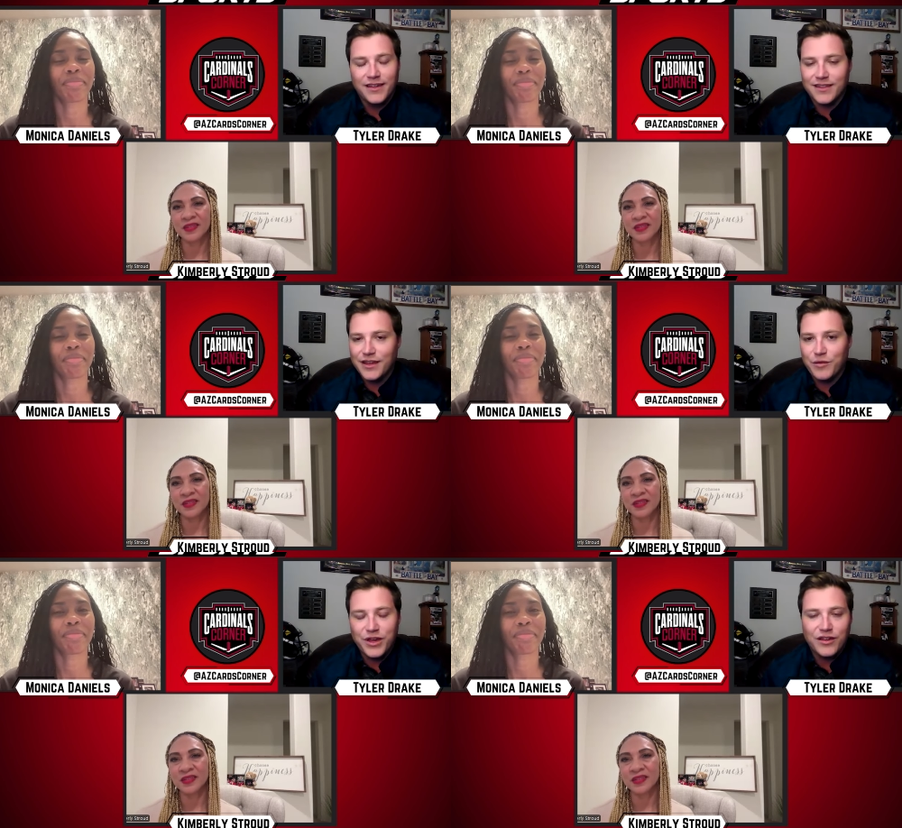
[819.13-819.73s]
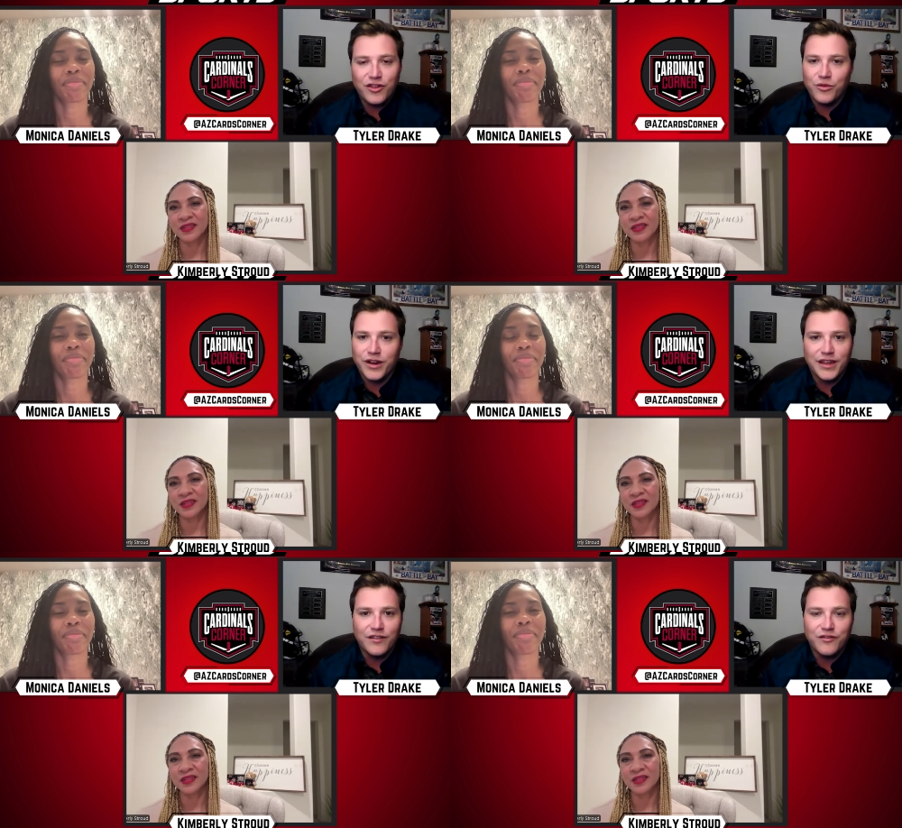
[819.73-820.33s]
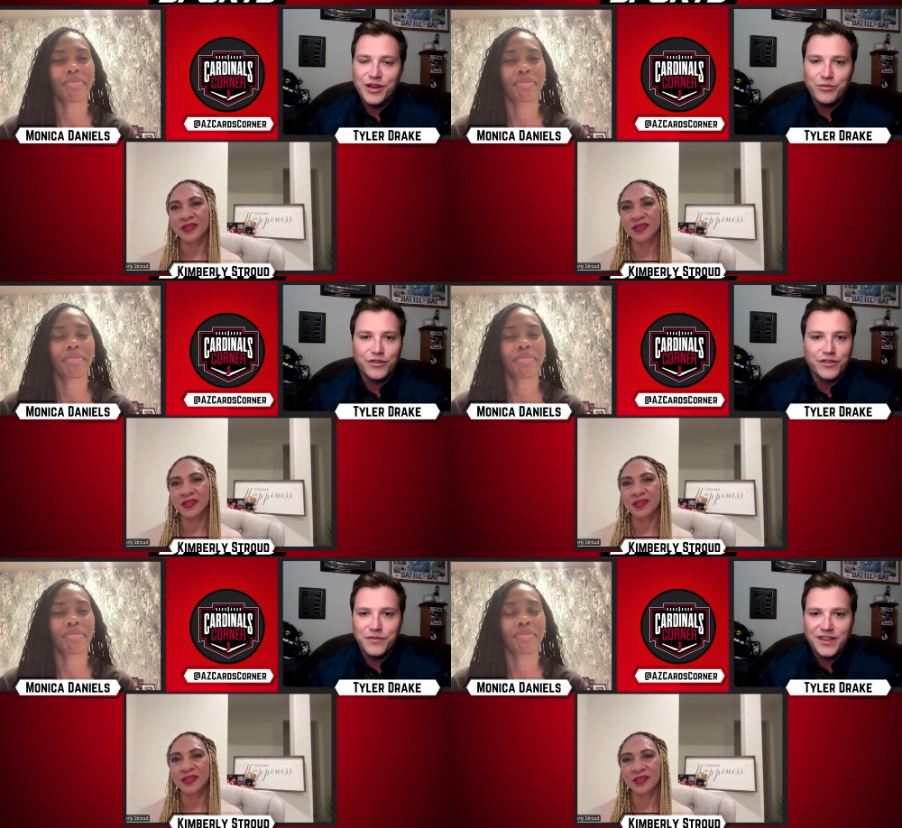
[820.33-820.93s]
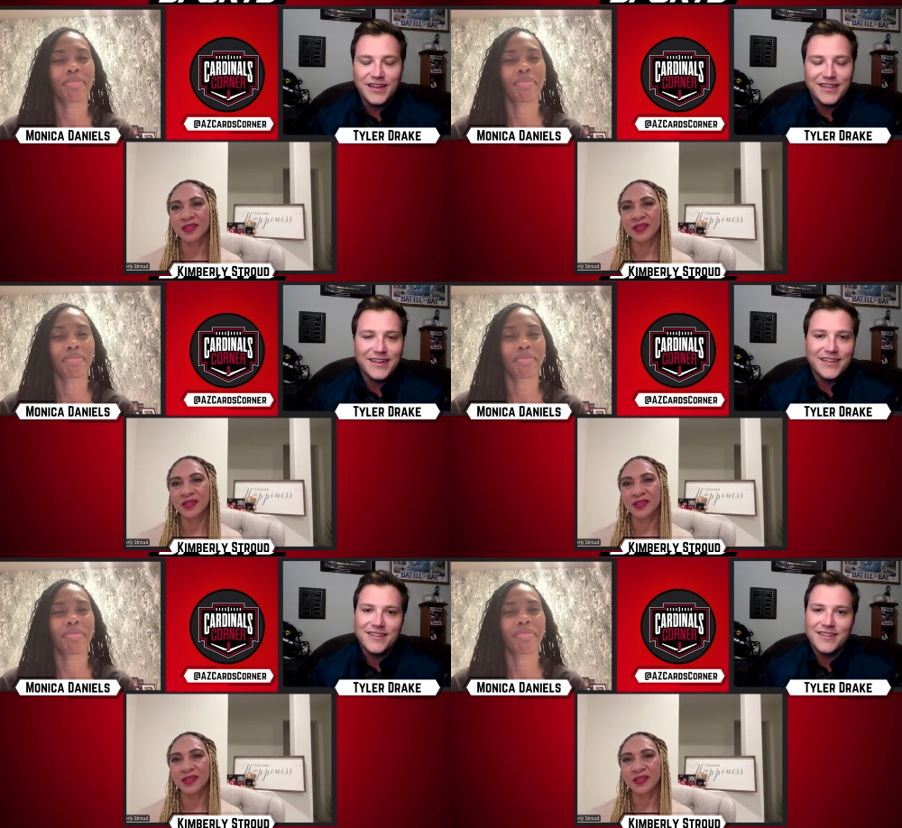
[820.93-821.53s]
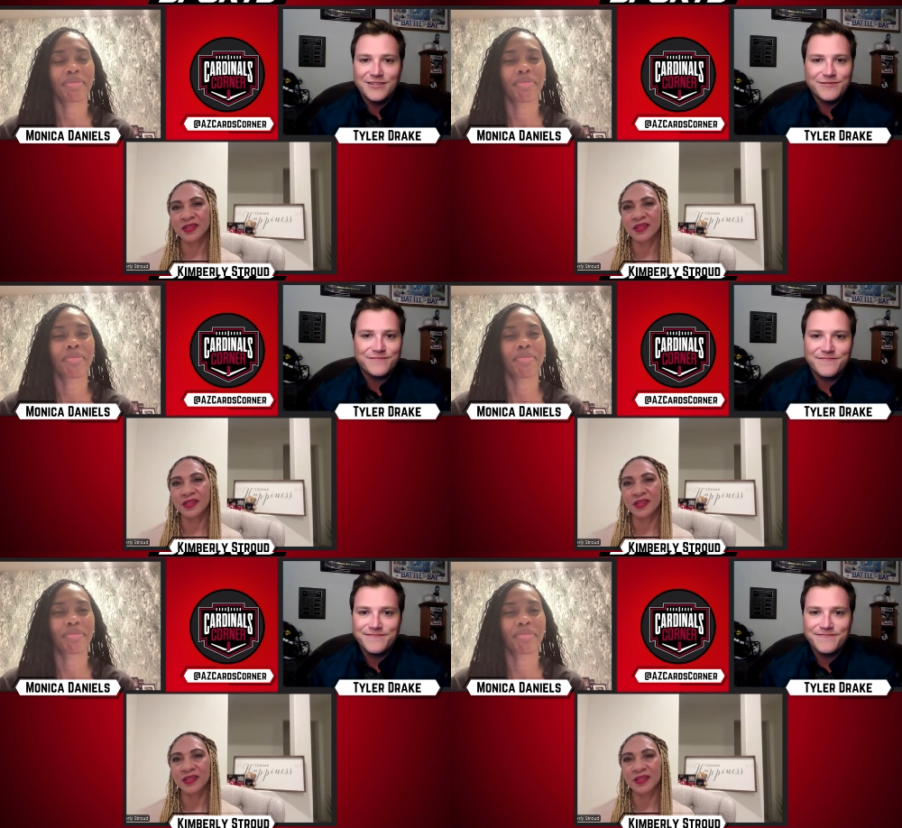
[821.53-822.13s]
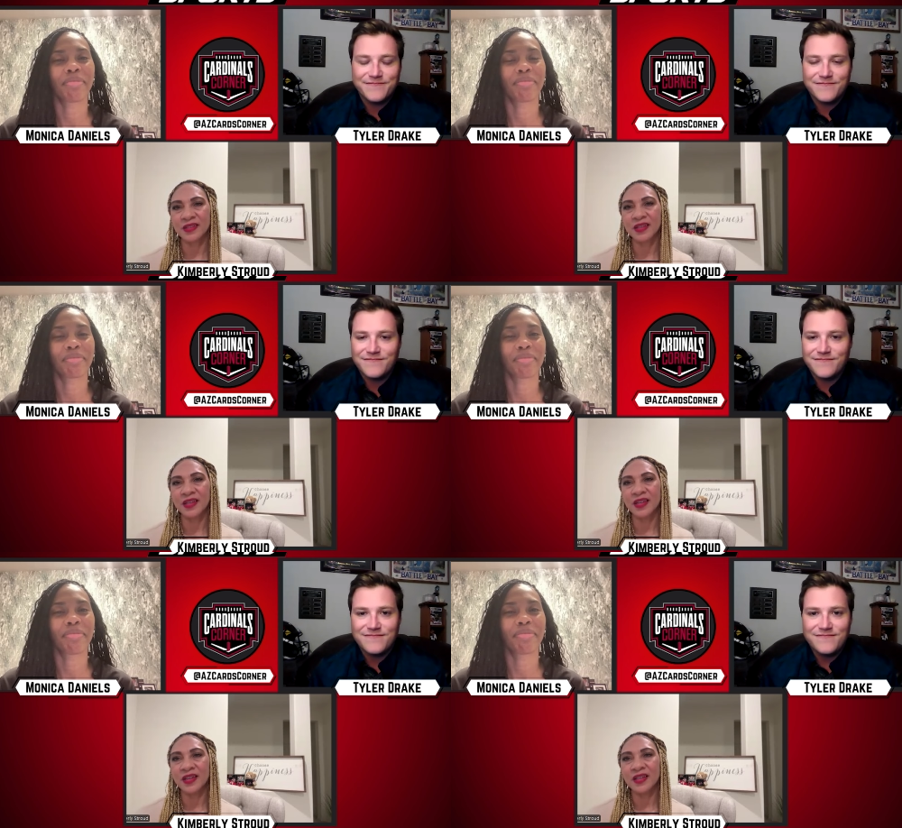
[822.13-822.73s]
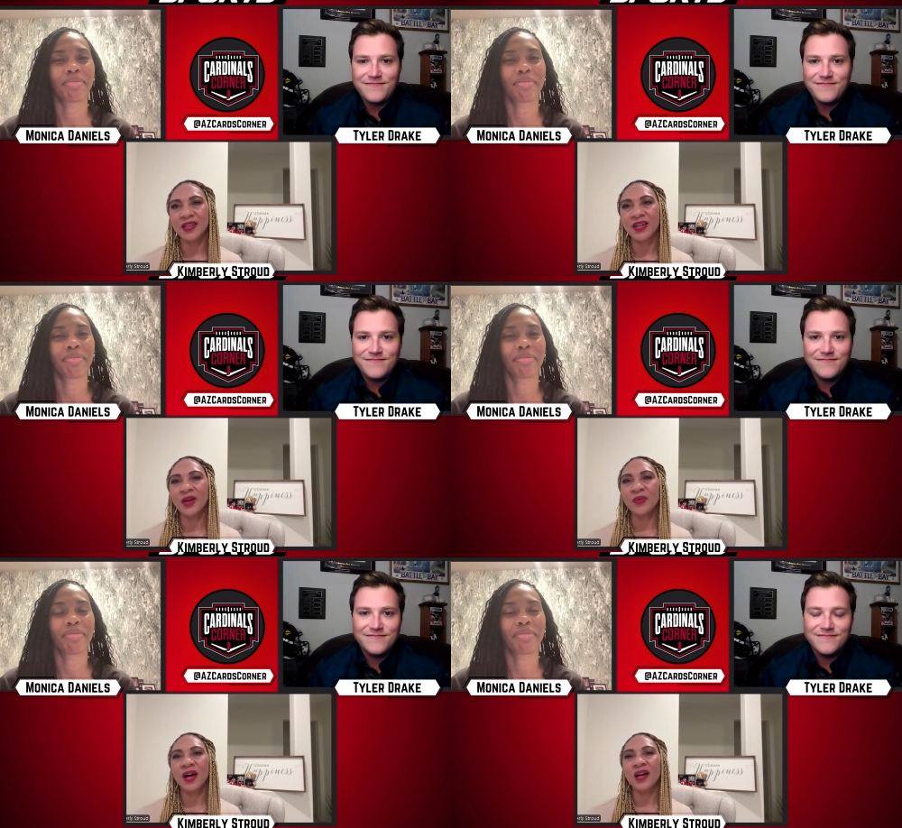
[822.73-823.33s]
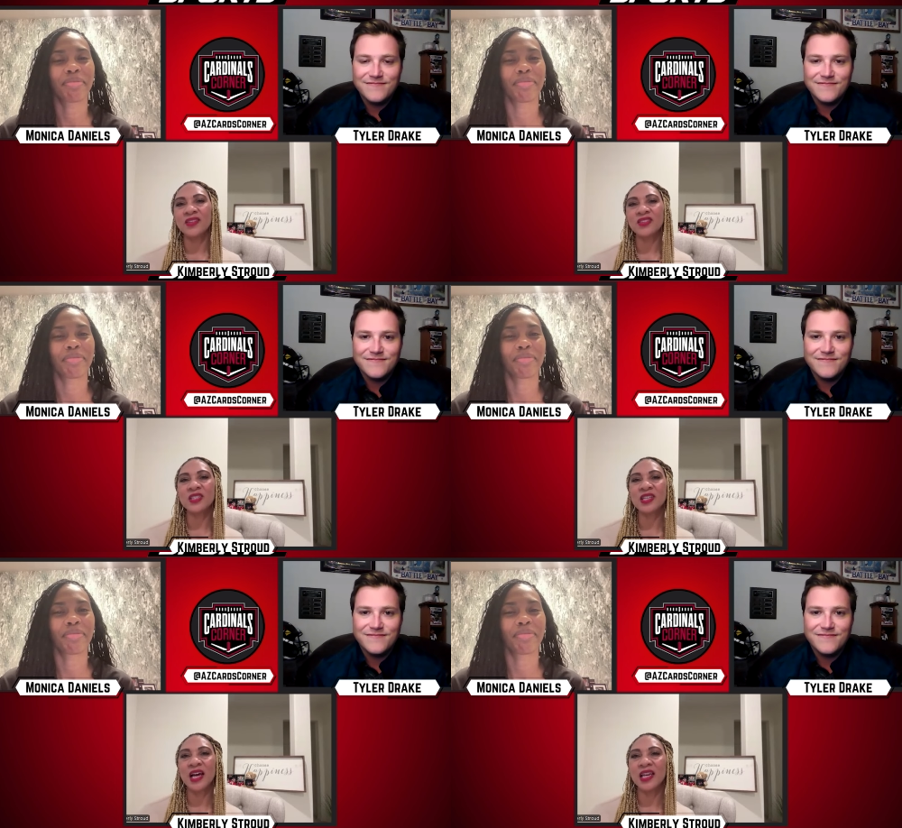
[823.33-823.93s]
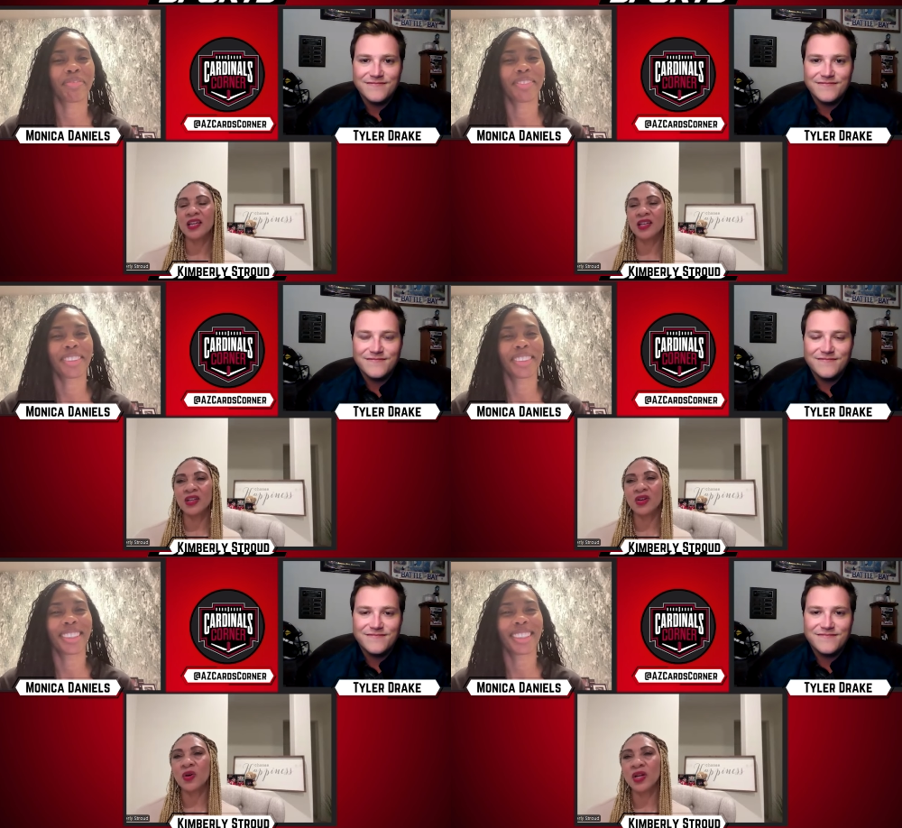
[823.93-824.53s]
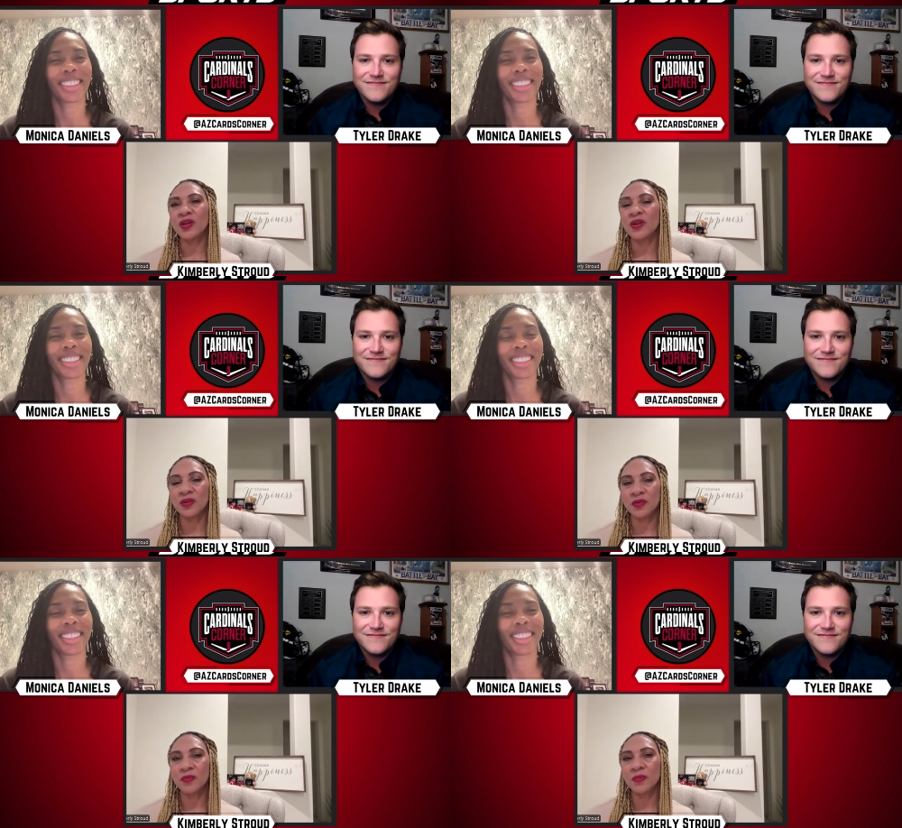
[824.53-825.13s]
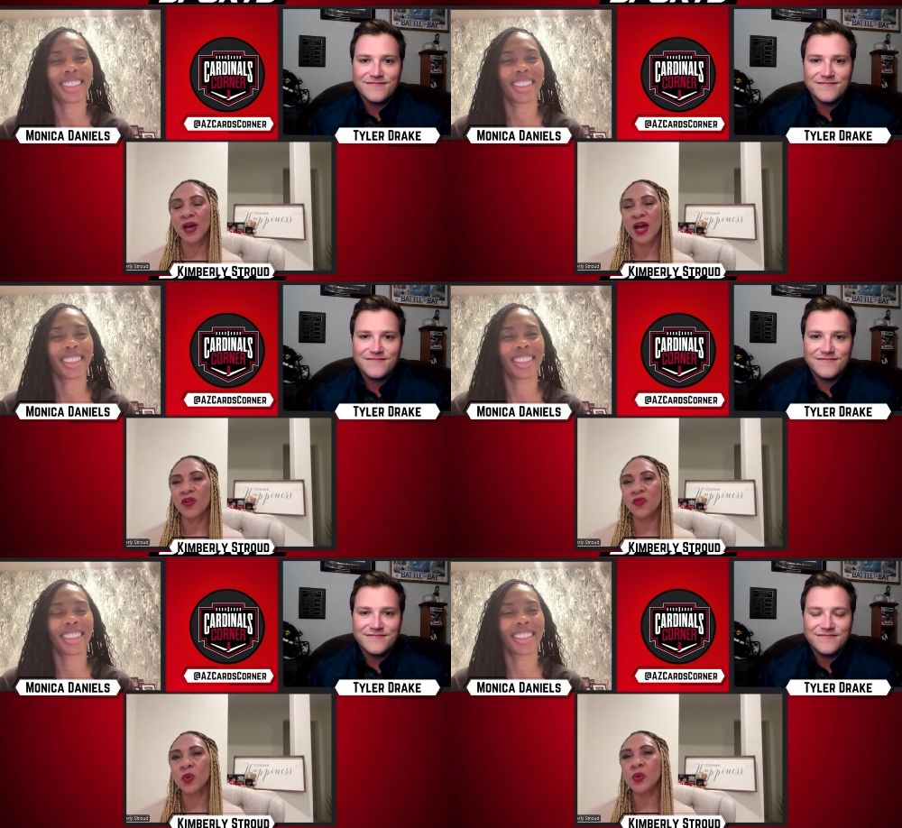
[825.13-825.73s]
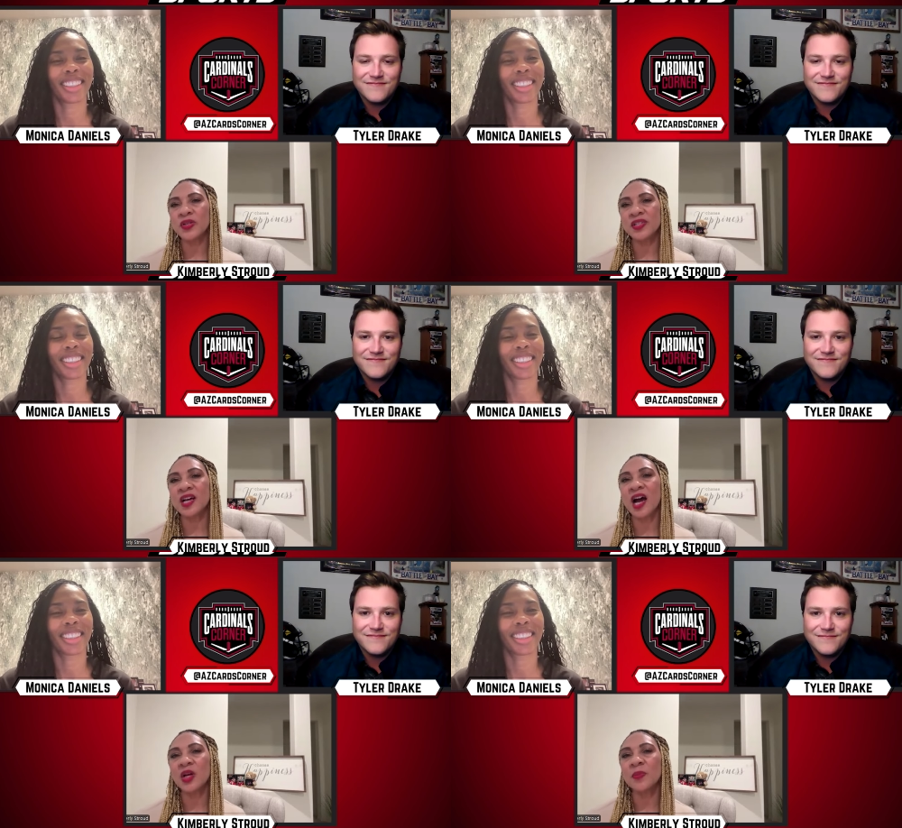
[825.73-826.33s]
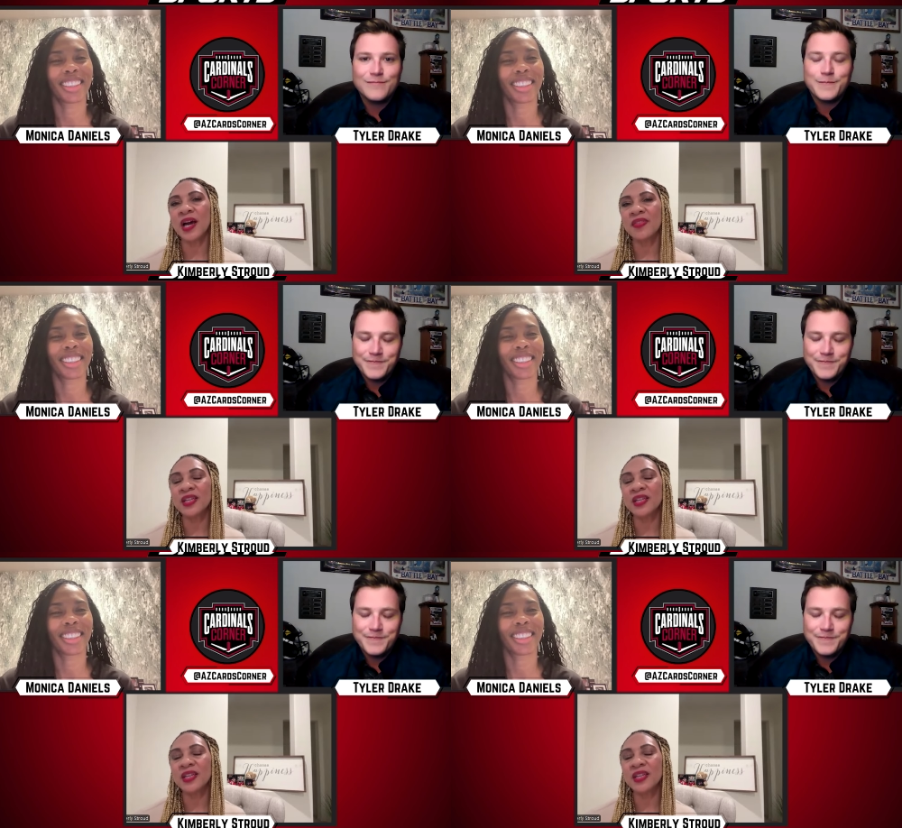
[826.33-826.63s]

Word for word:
Speaker 1: sneak peeks you want to give people, some teases
Speaker 2: you know, I, I just kind of going back over what we were just talking about. I